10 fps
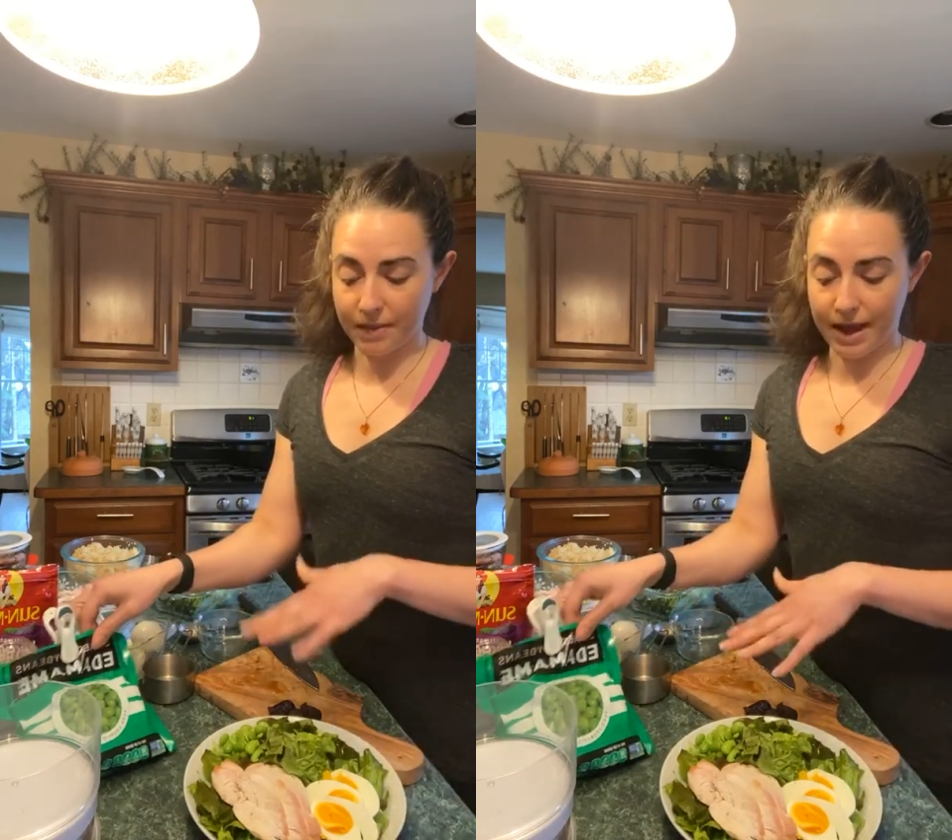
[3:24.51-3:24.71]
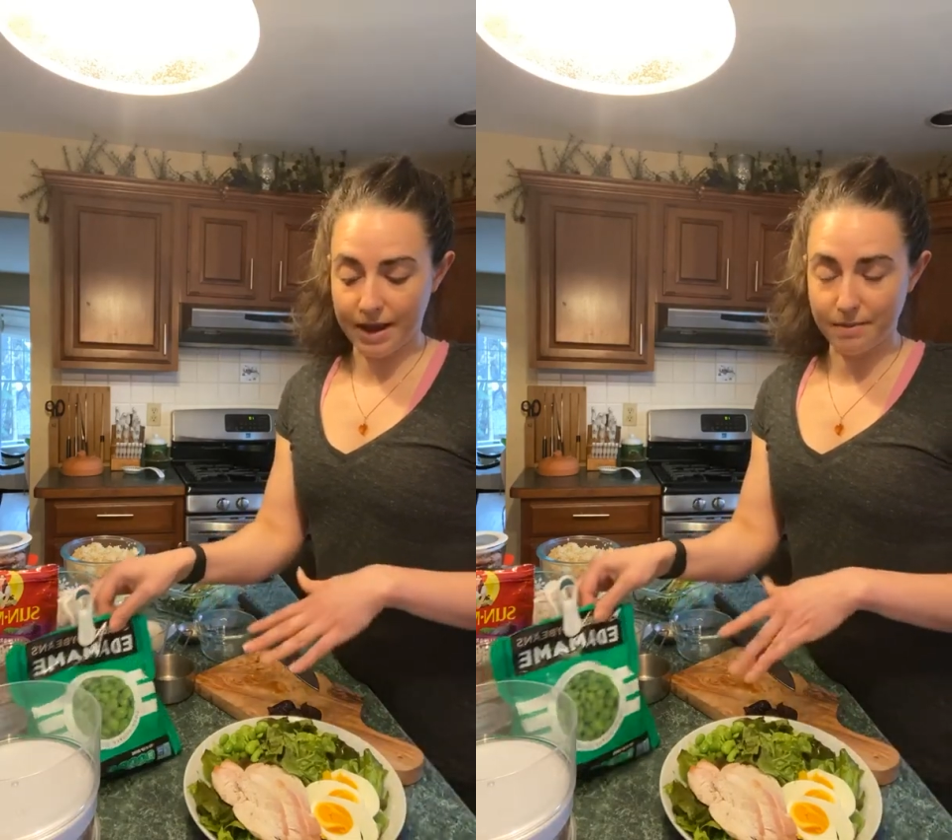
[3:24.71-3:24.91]

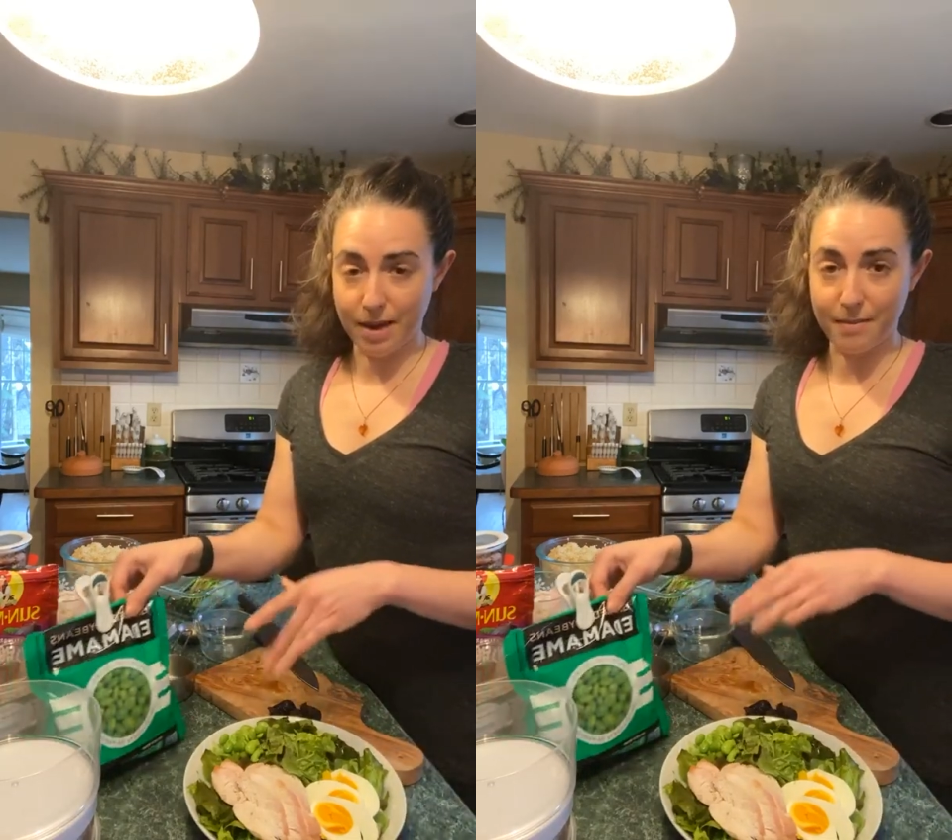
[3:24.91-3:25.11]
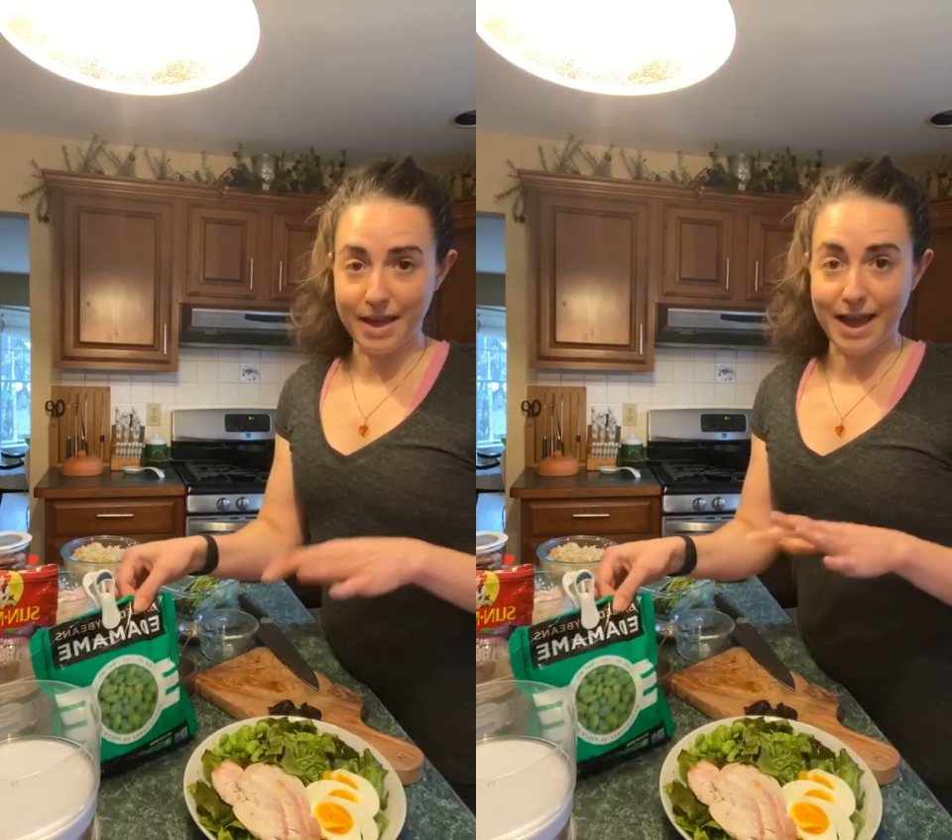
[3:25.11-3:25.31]
the
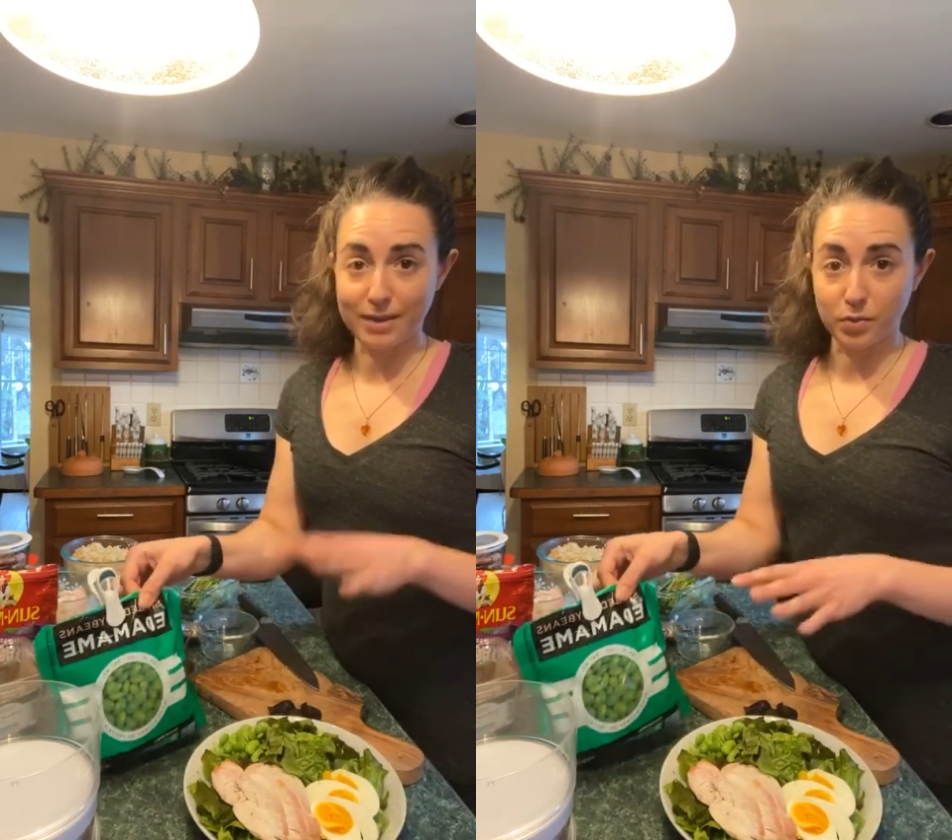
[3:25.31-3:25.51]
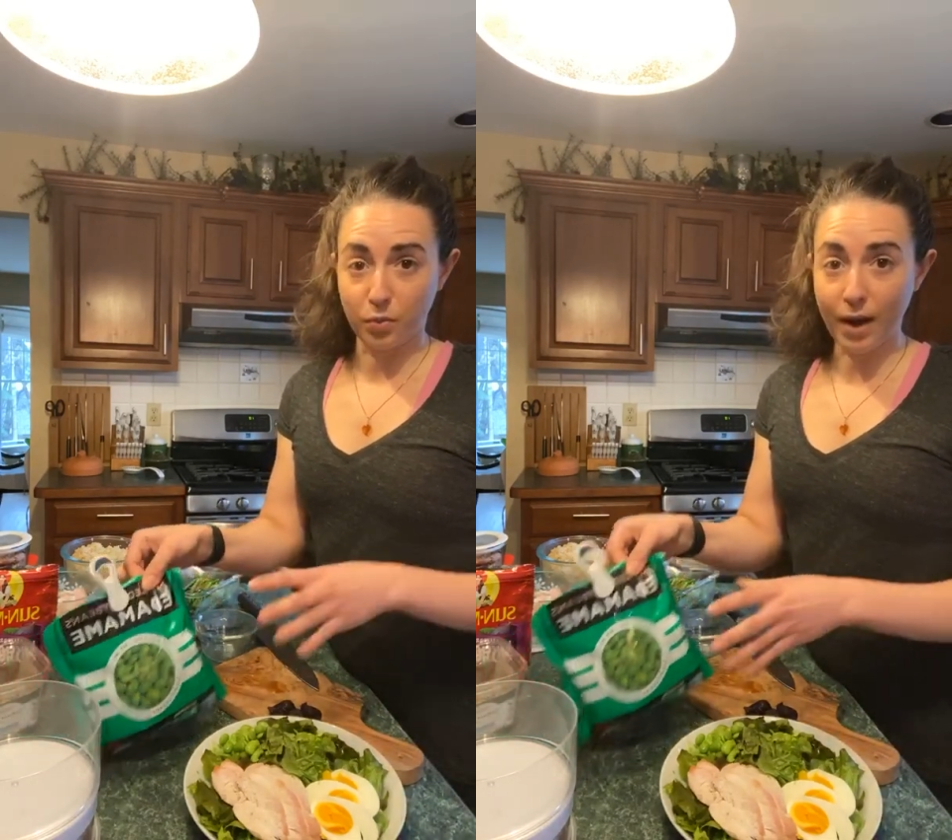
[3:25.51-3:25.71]
edamame
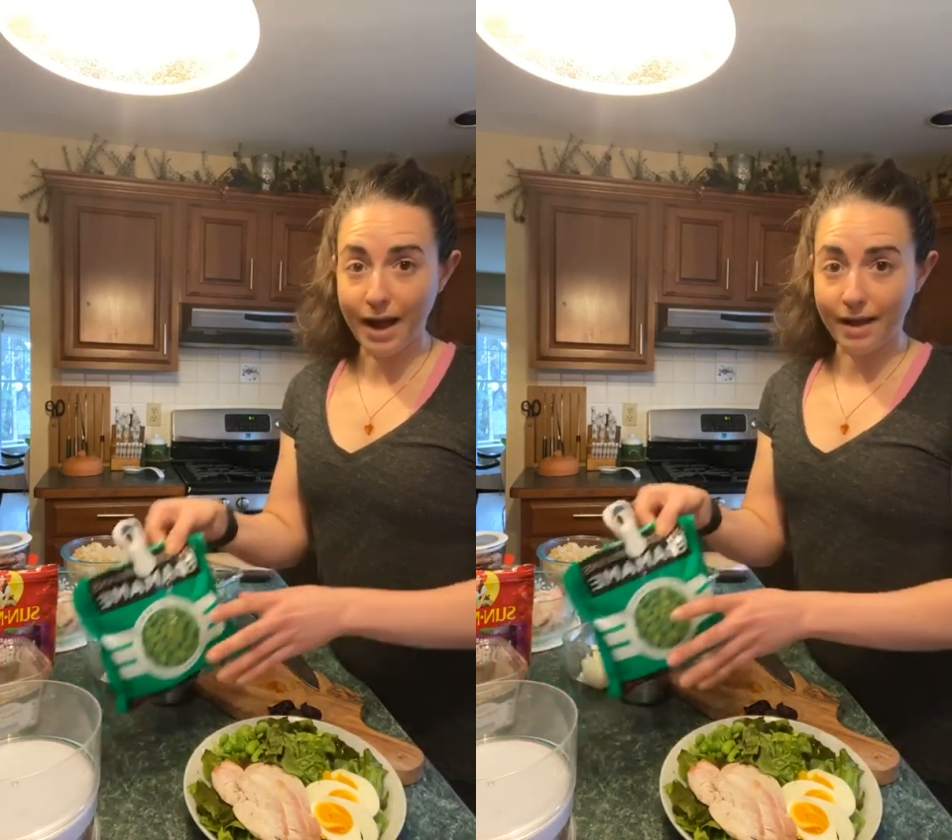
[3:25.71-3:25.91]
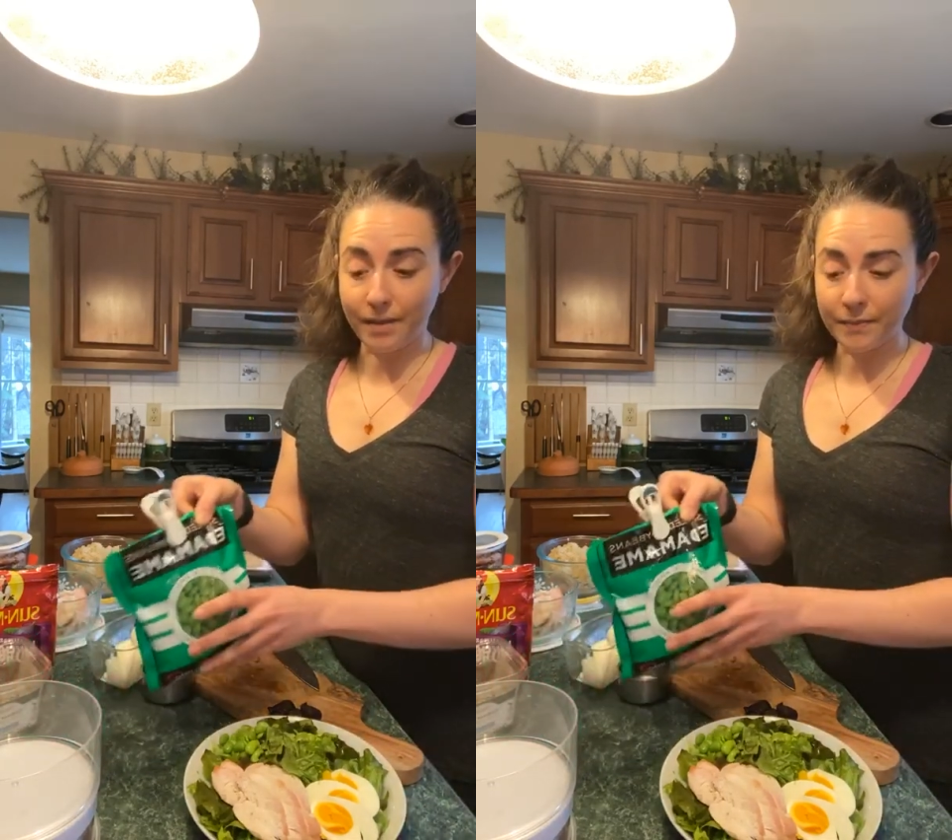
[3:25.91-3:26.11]
as
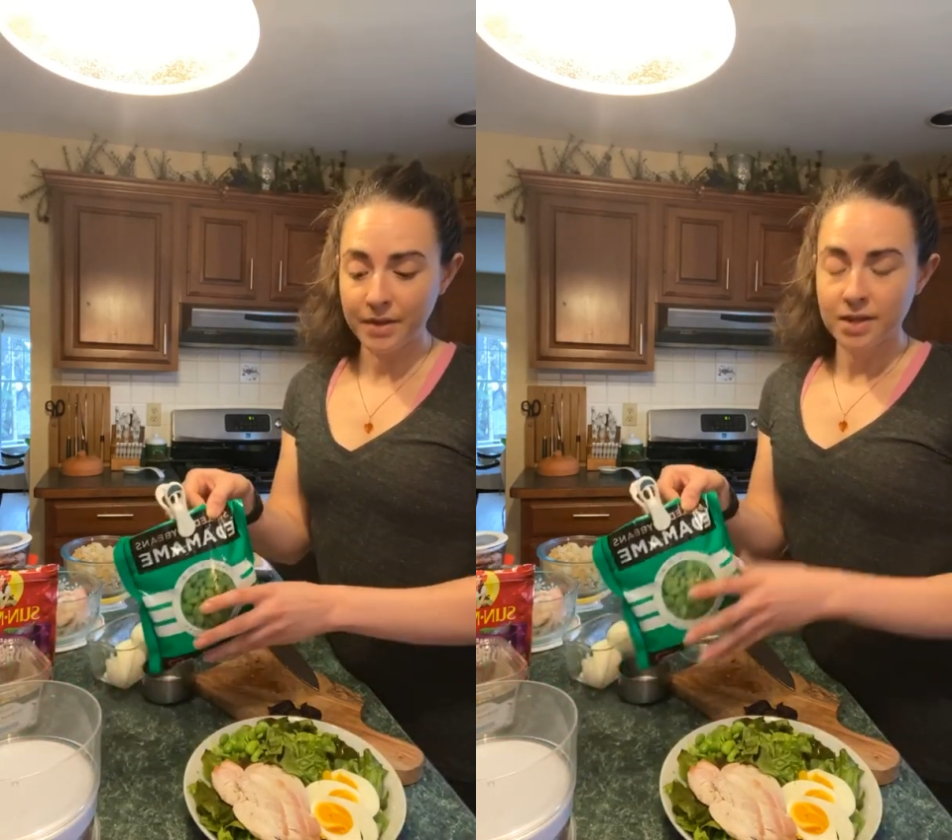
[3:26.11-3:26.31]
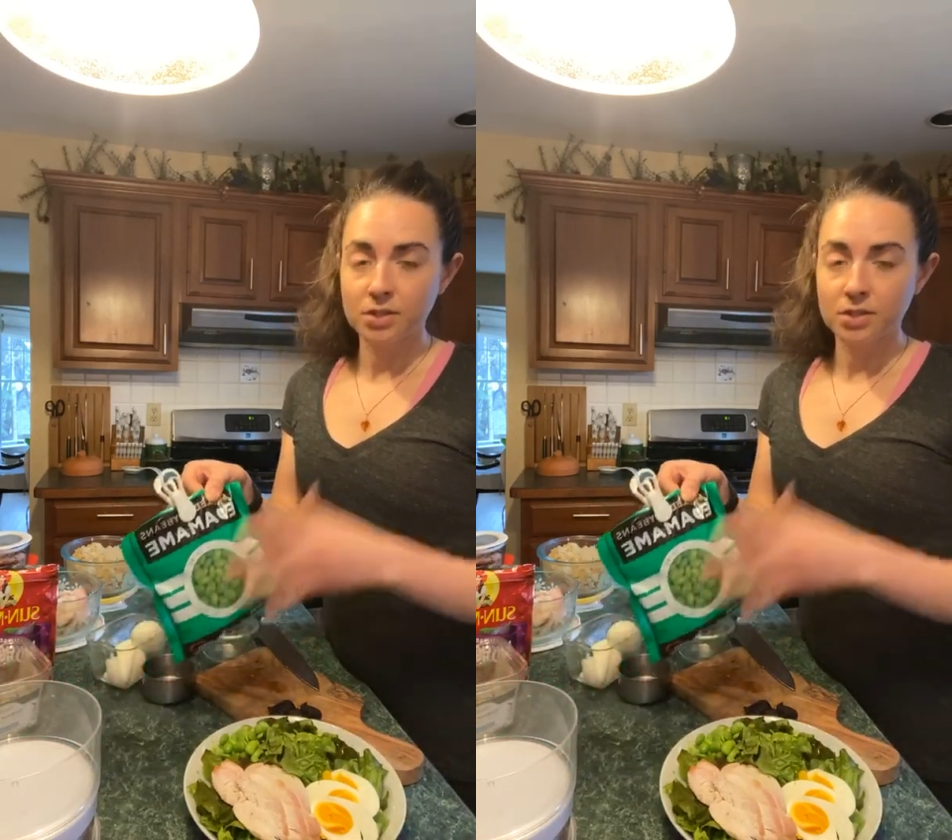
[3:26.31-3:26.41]
well.